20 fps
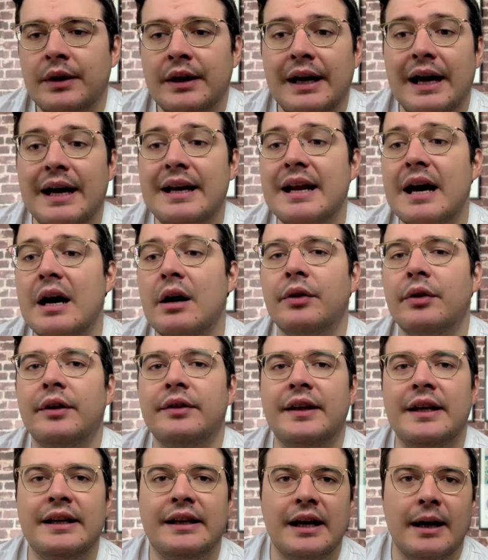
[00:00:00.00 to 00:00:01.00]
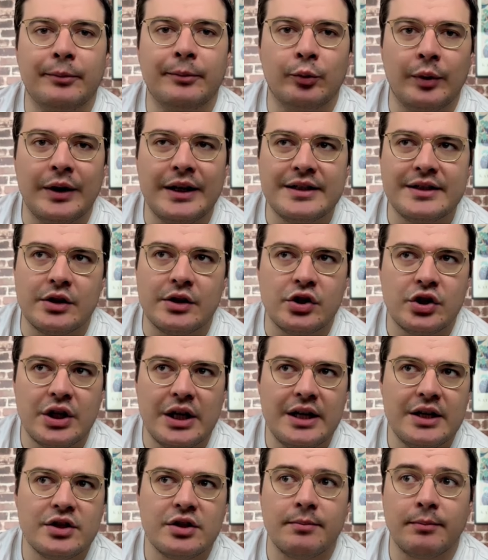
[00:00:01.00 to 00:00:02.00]
And now that they kept rates
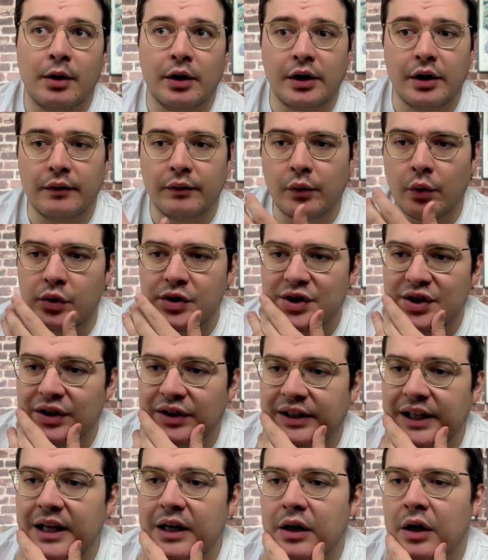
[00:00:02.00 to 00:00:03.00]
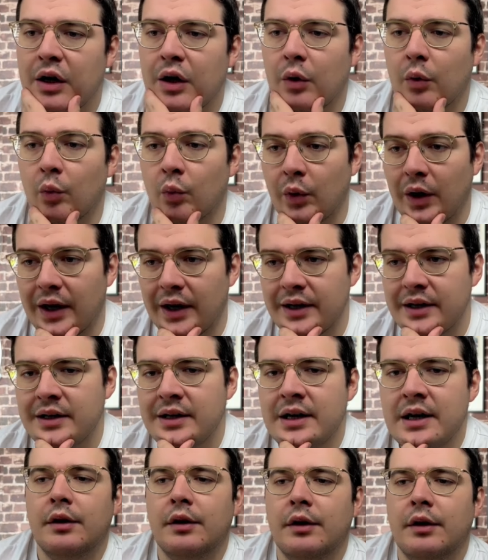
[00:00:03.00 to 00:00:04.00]
unchanged, the market, of course, did run.
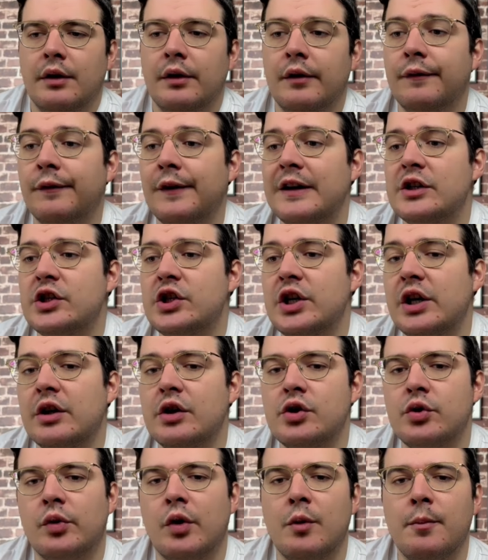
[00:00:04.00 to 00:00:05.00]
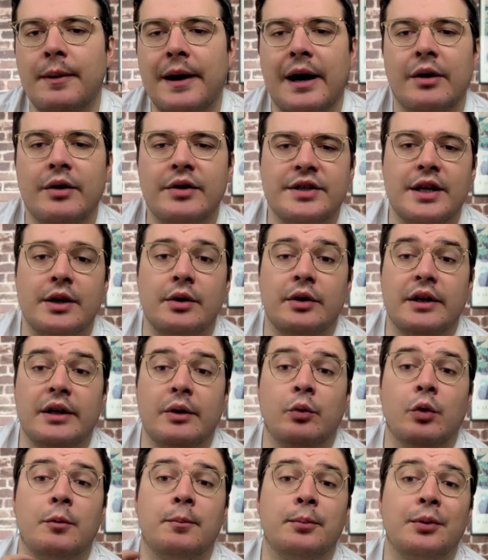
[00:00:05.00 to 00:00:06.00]
The Fed Chair Jerome Powell said,
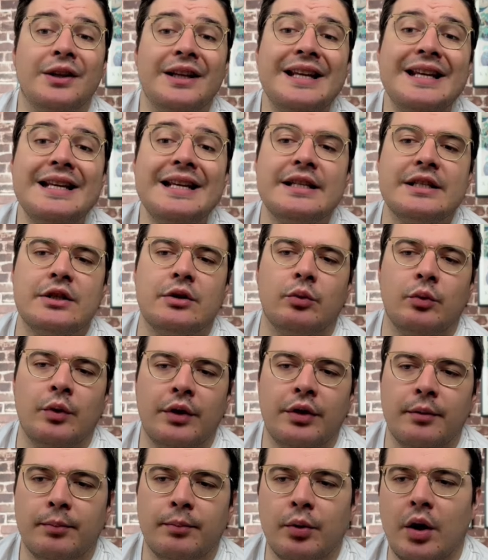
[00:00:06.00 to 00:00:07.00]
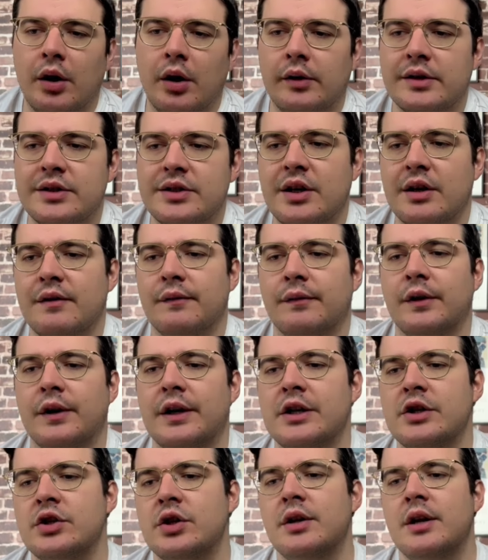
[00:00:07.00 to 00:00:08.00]
"We're pleased with the progress on
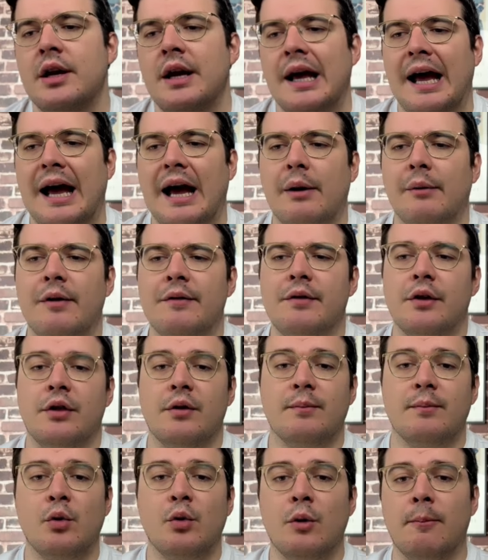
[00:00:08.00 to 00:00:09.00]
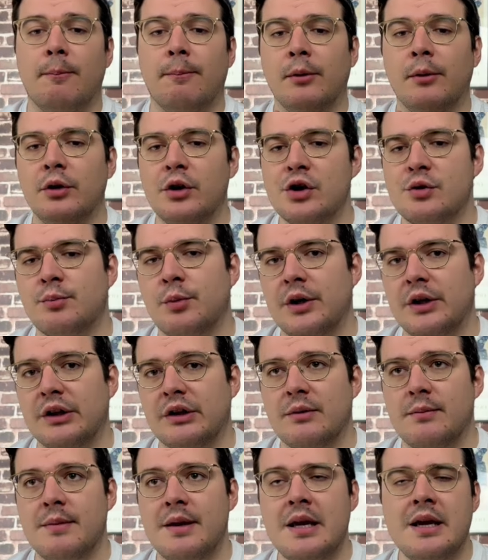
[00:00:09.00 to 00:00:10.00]
inflation." However, the more bullish point to
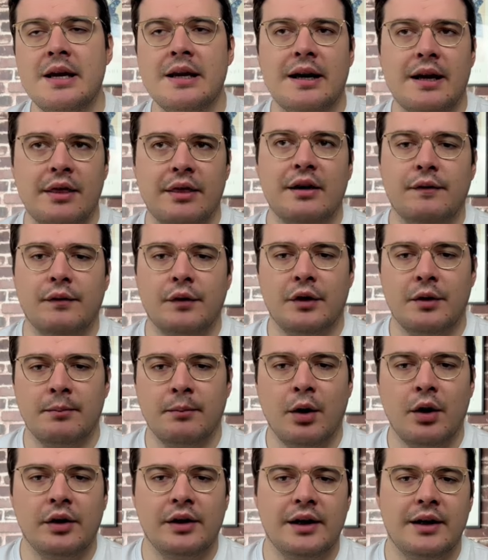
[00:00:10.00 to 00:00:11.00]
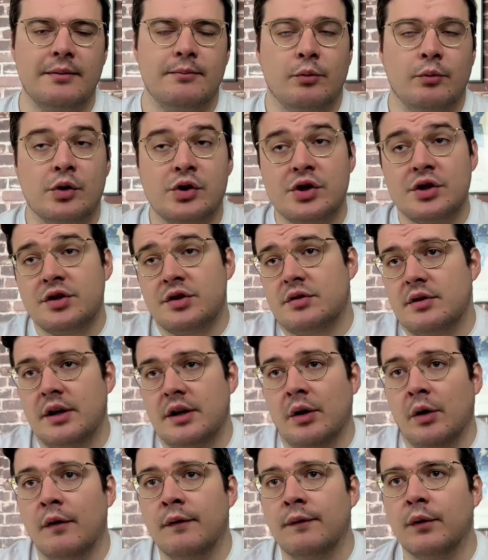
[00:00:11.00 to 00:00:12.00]
me, and I think for the market, which is, you
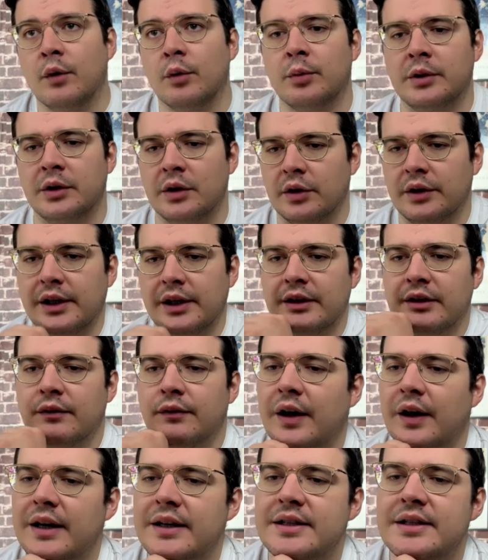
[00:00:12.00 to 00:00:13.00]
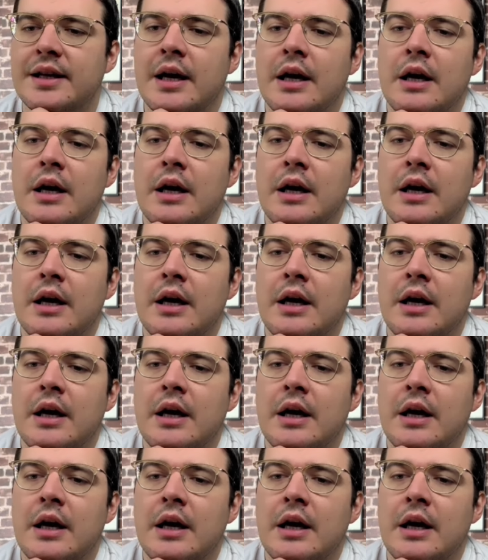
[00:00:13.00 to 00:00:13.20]
know, a forward-looking device,